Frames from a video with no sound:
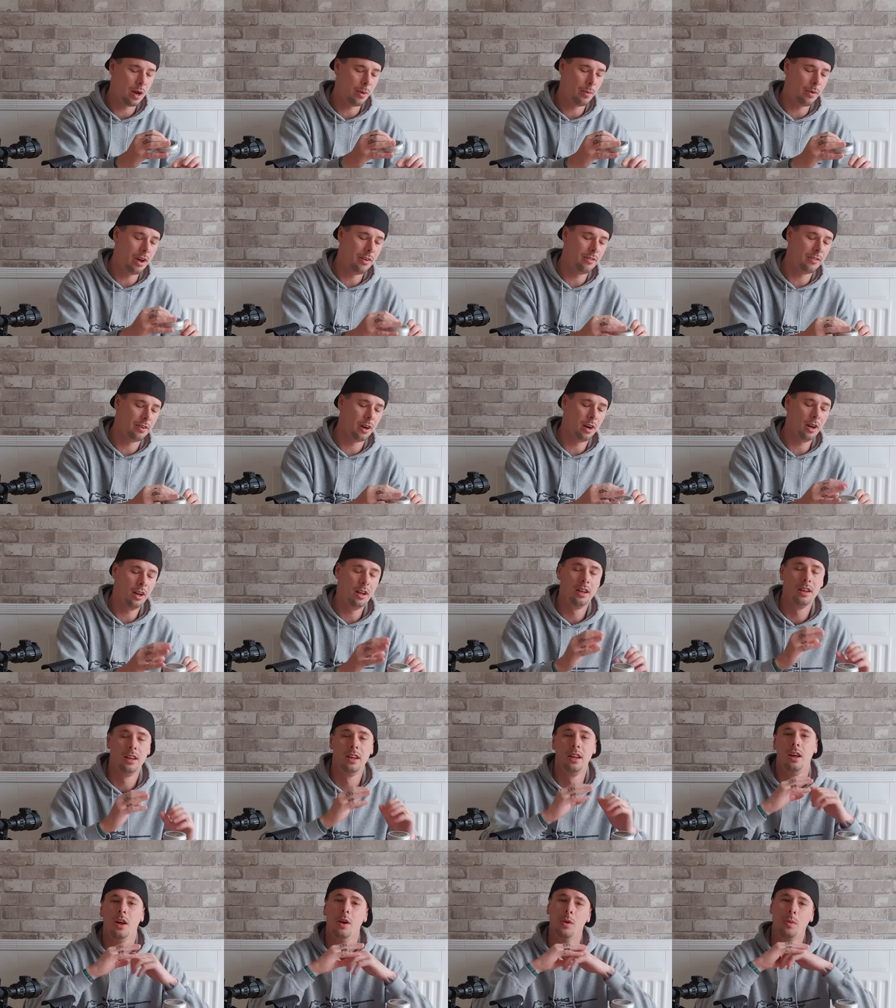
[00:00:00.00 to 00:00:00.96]
However,
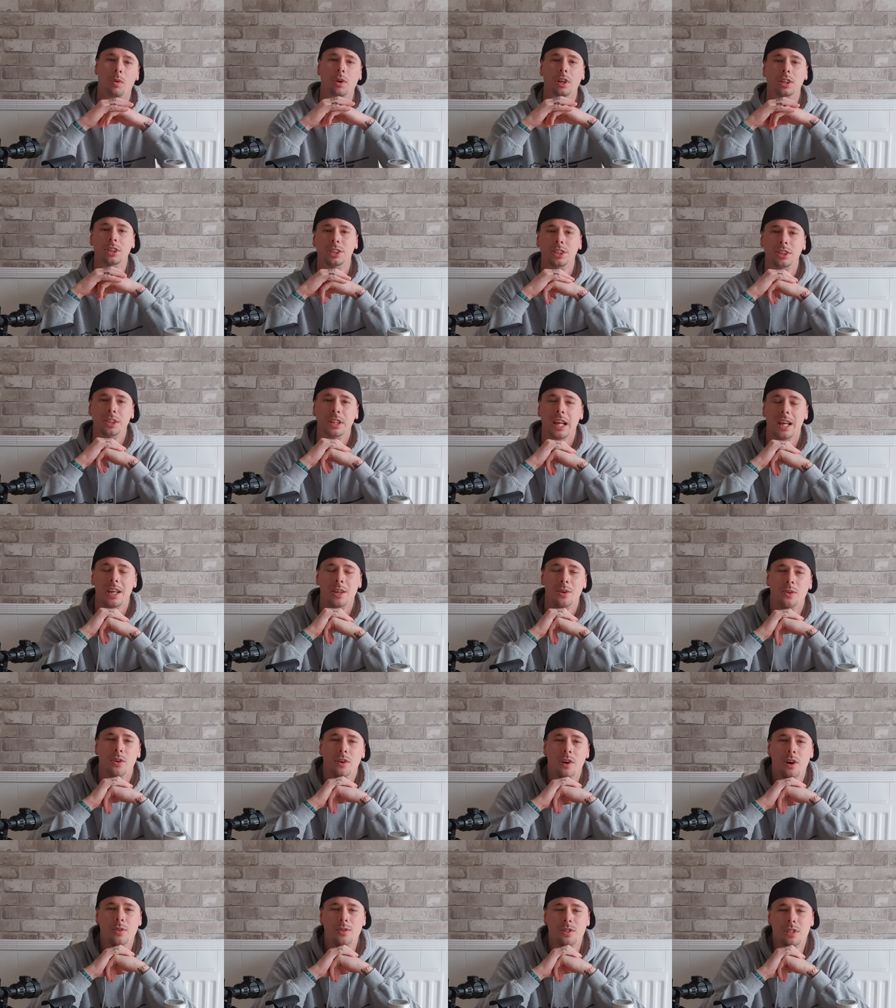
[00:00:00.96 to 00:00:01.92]
once you get
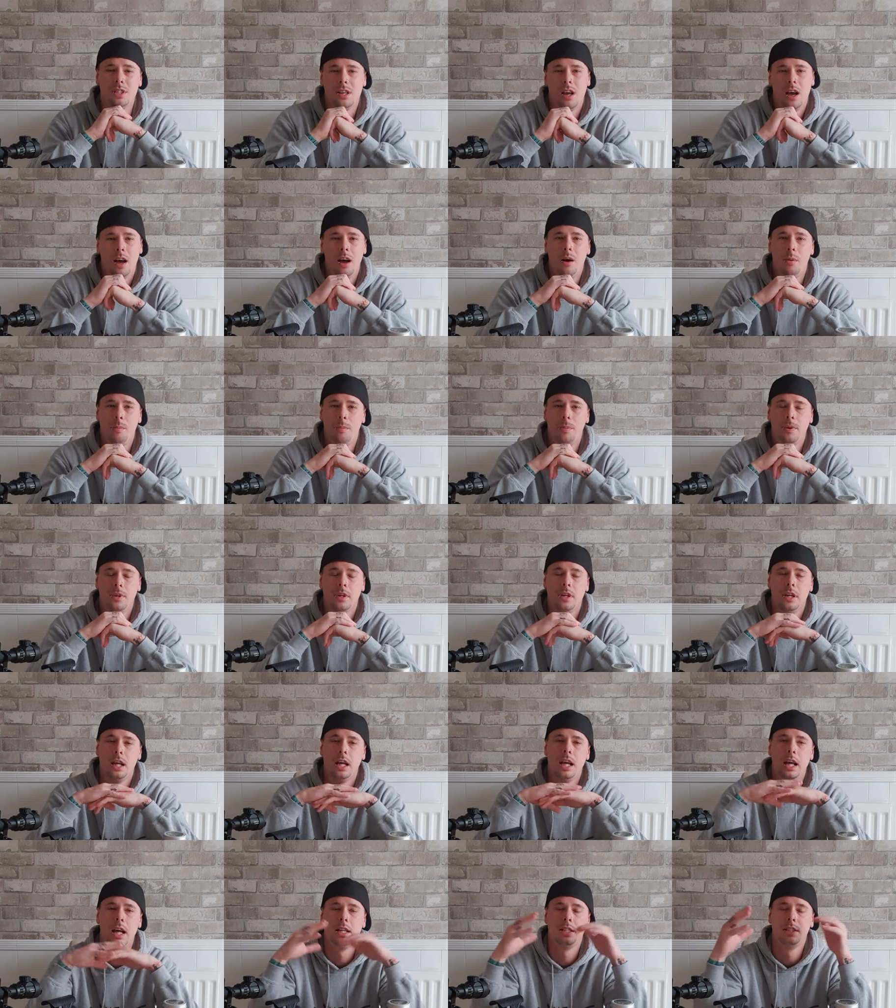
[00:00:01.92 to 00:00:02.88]
your own setup
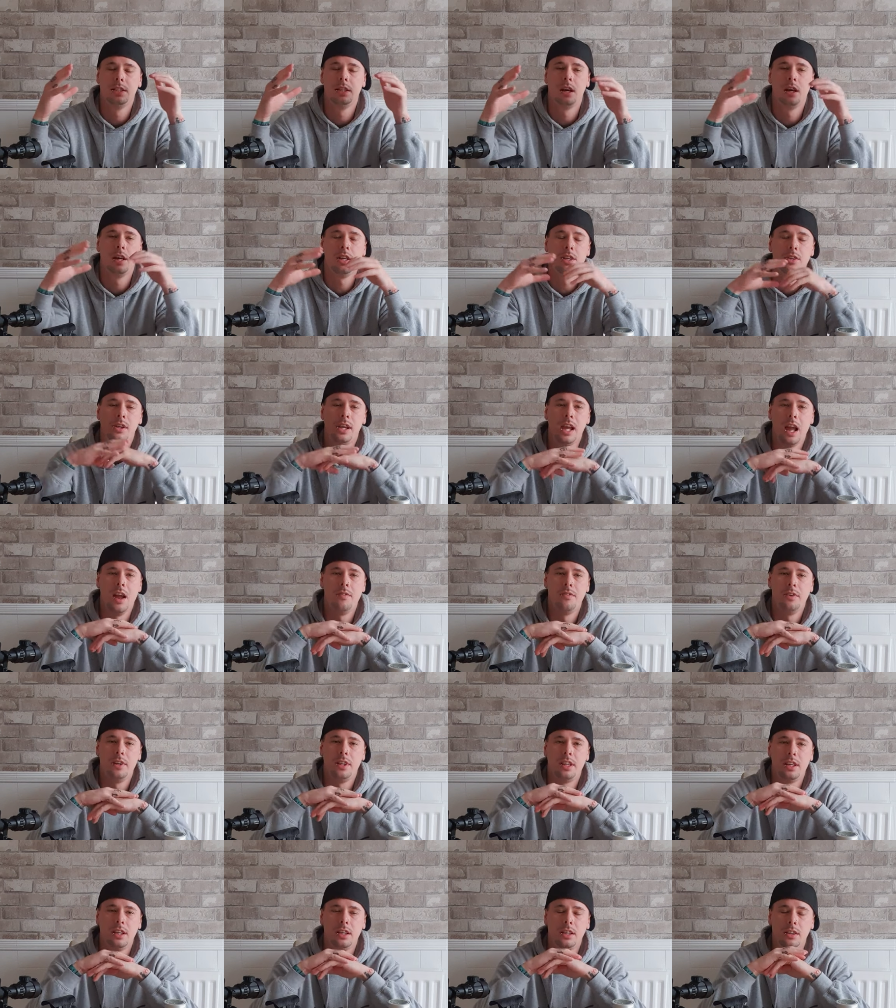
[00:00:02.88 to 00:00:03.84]
and you get
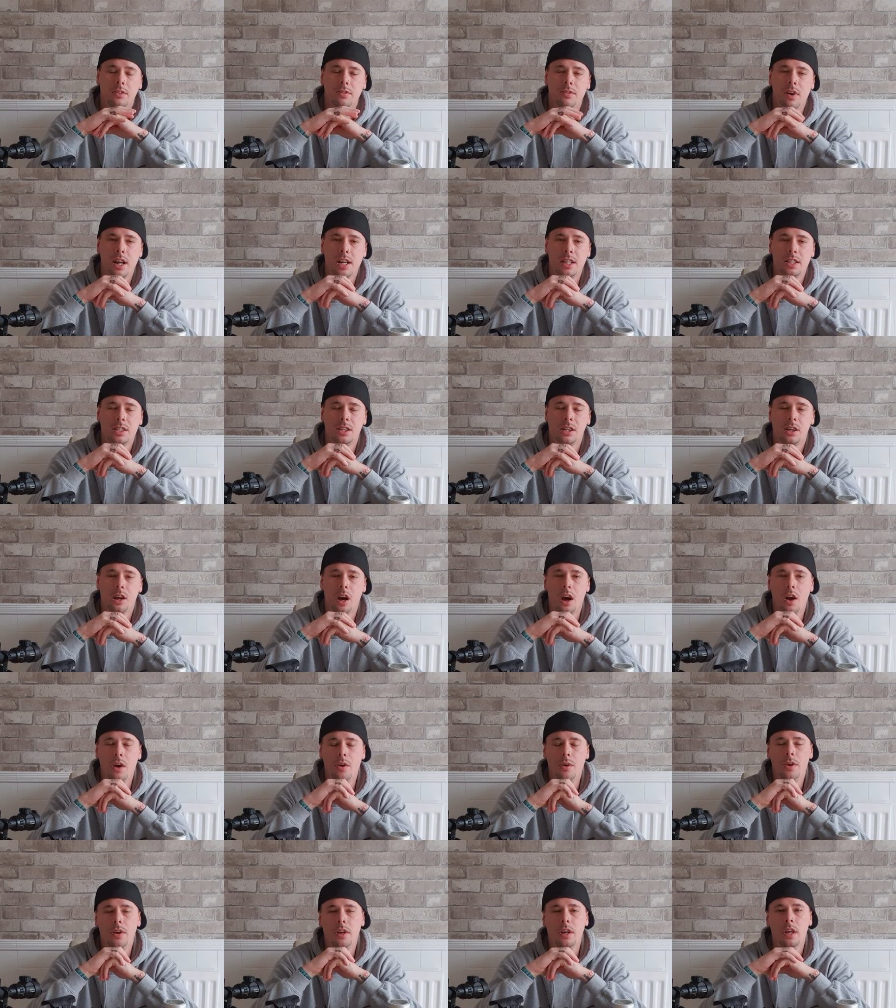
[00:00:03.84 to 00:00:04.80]
everything ready to
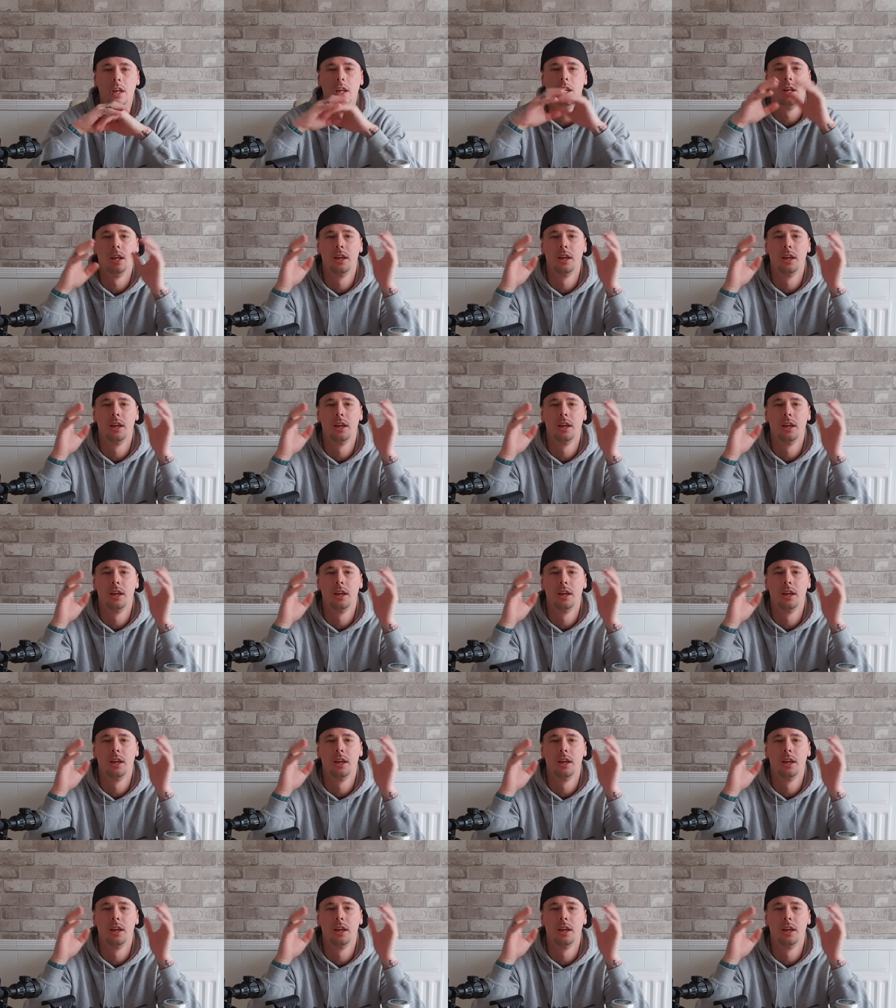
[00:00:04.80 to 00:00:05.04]
go,